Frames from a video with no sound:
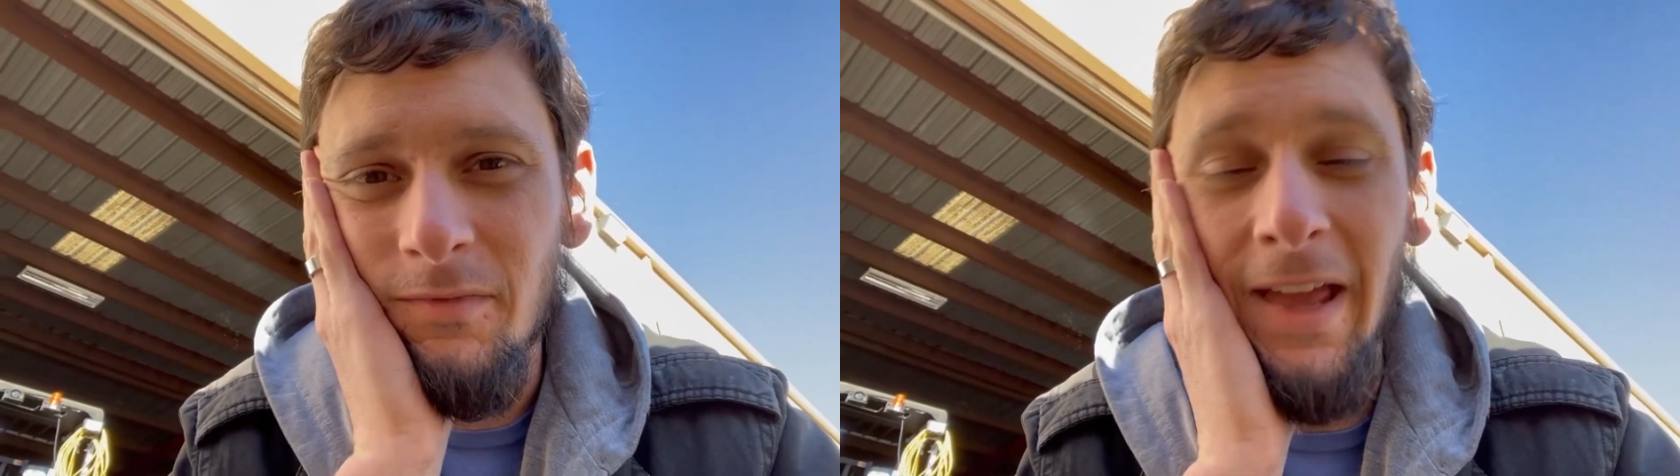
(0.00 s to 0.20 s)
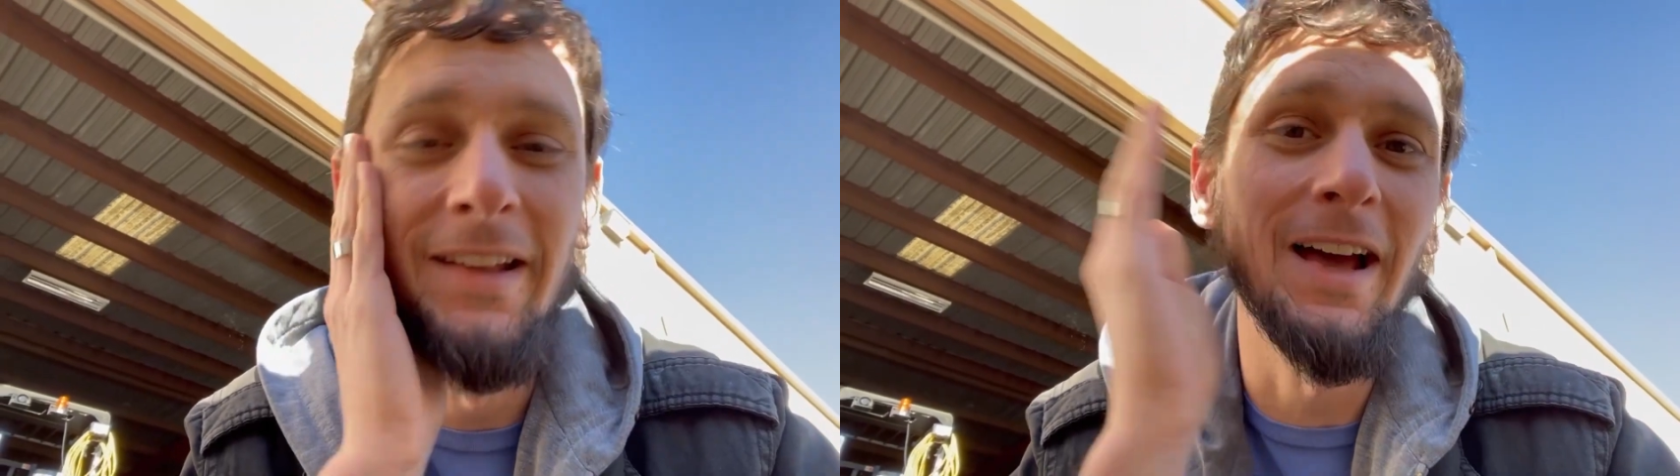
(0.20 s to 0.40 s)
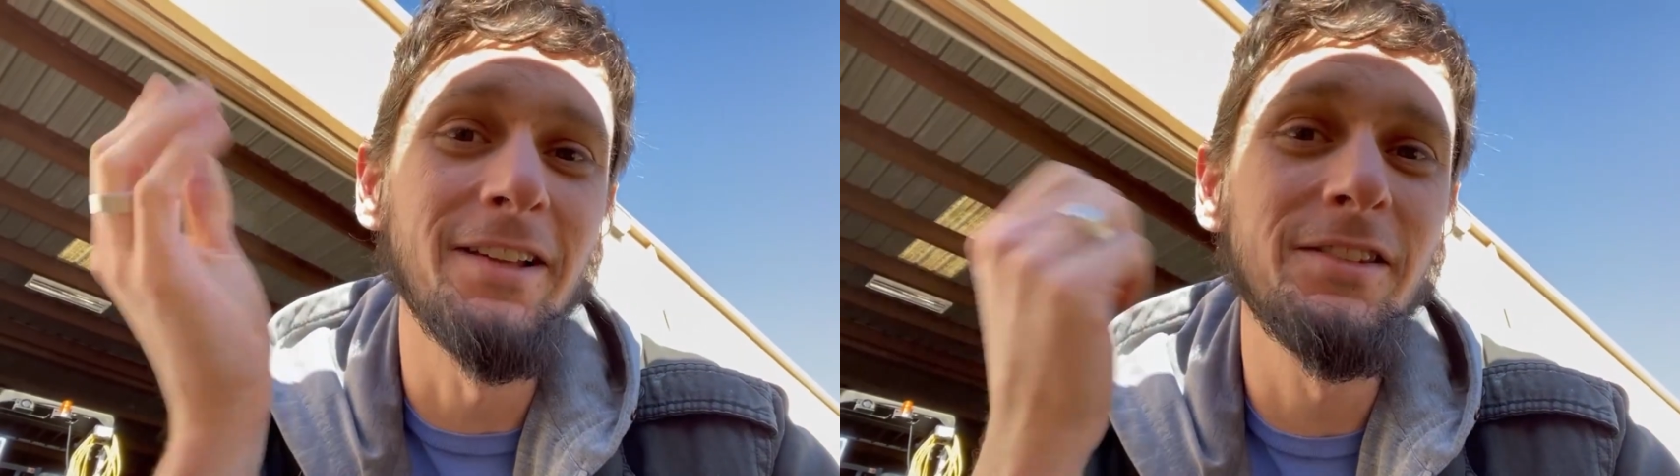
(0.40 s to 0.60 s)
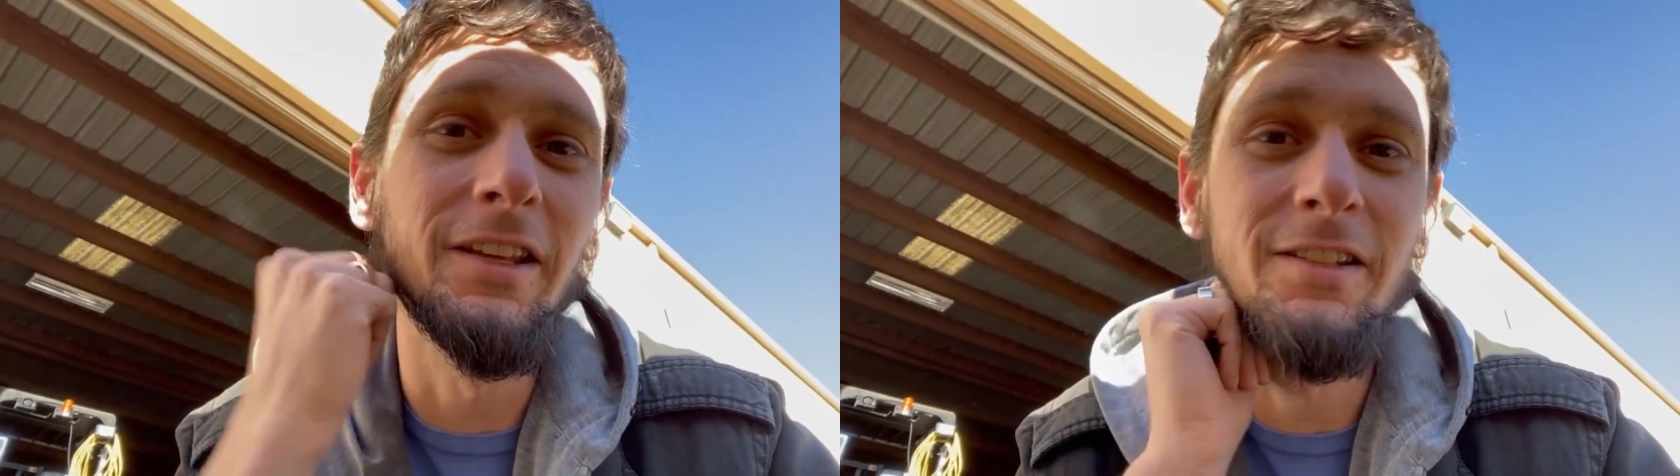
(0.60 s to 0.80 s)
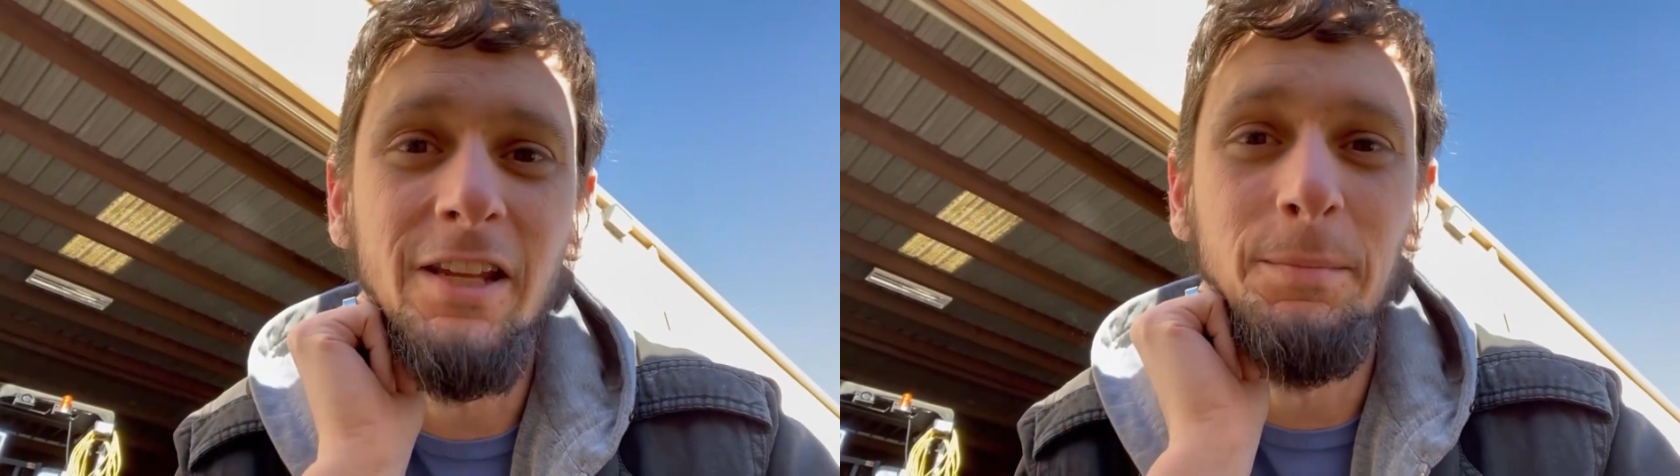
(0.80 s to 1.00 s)
And as
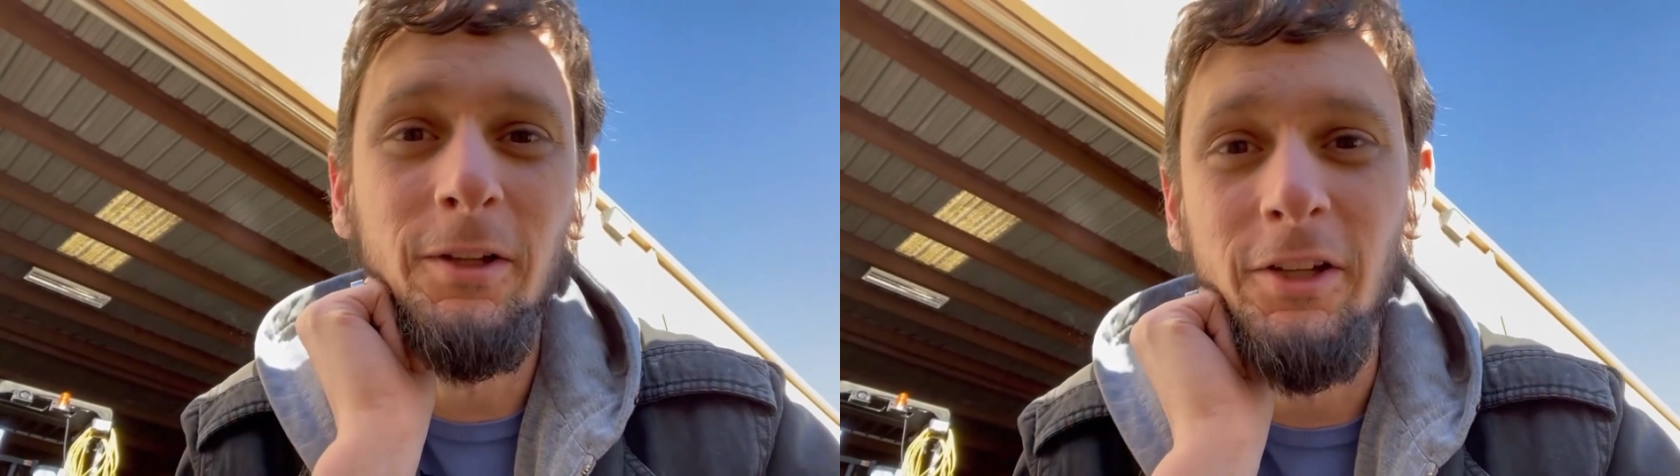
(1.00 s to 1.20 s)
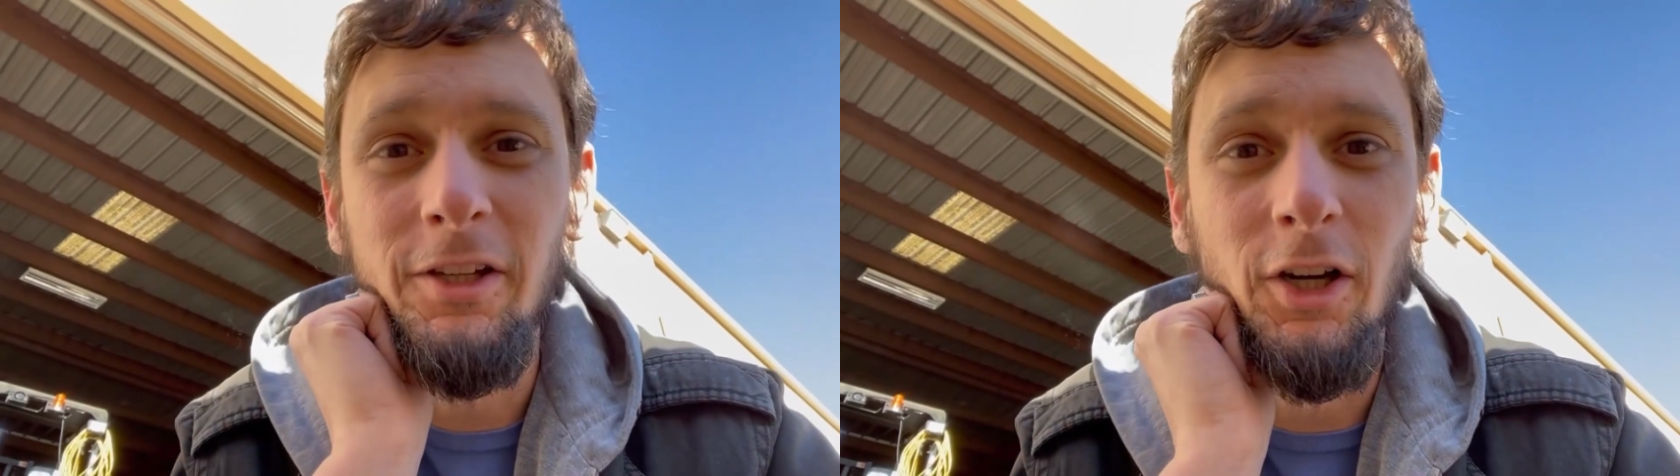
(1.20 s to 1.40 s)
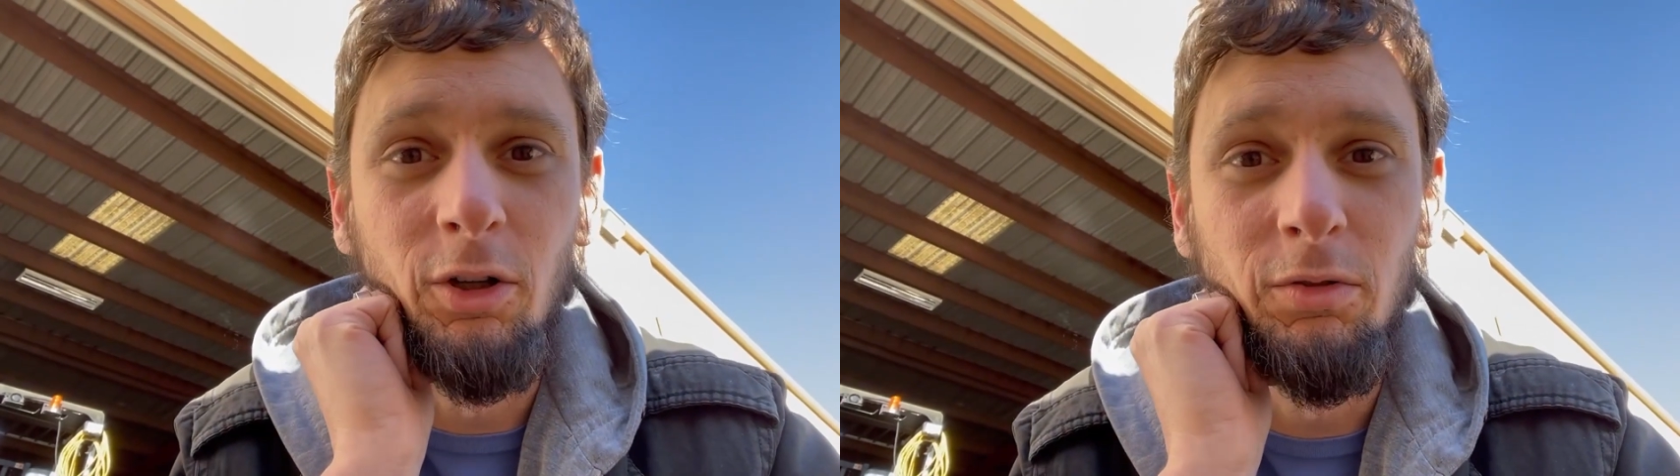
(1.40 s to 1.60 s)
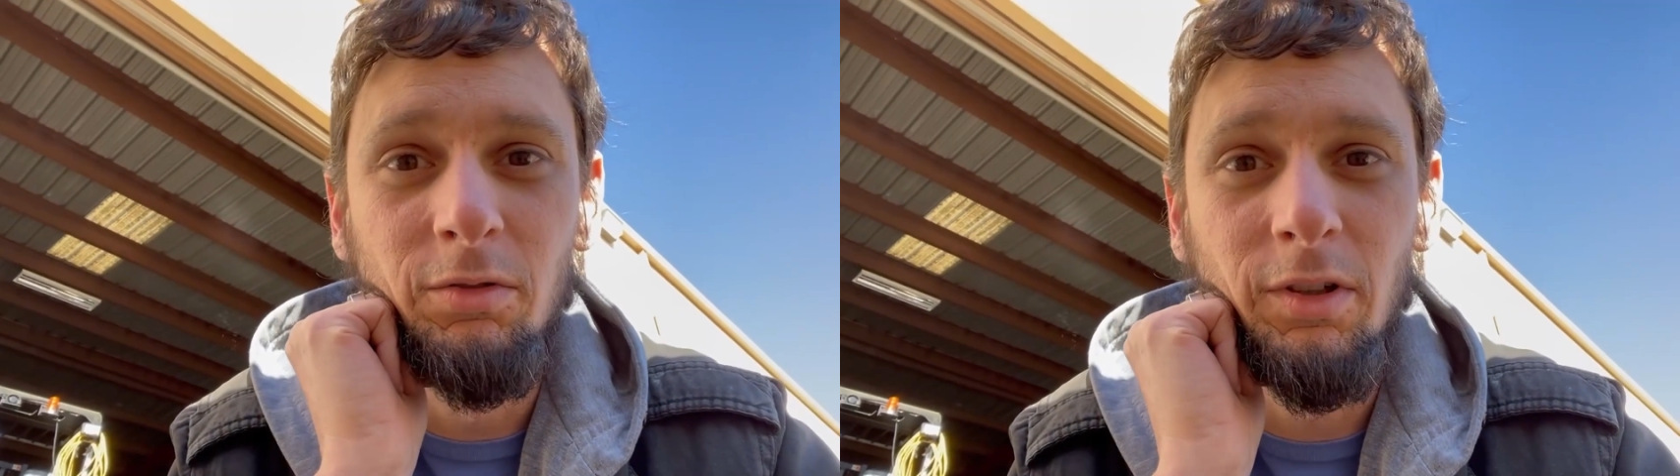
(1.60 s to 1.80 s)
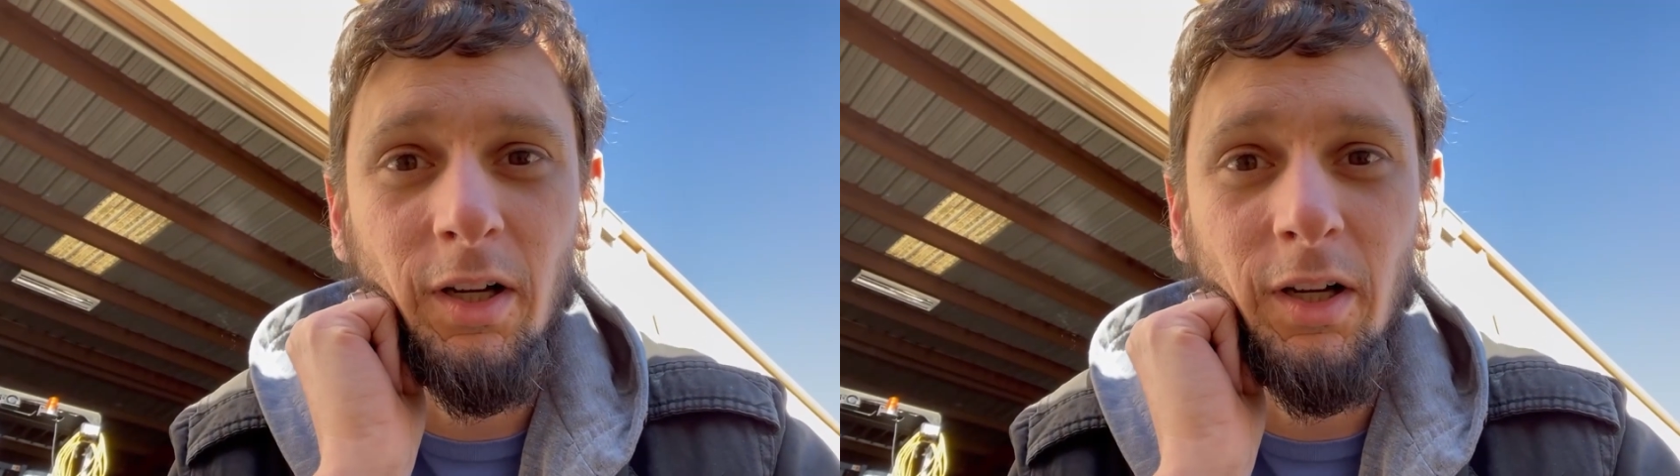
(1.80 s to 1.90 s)
things typically go,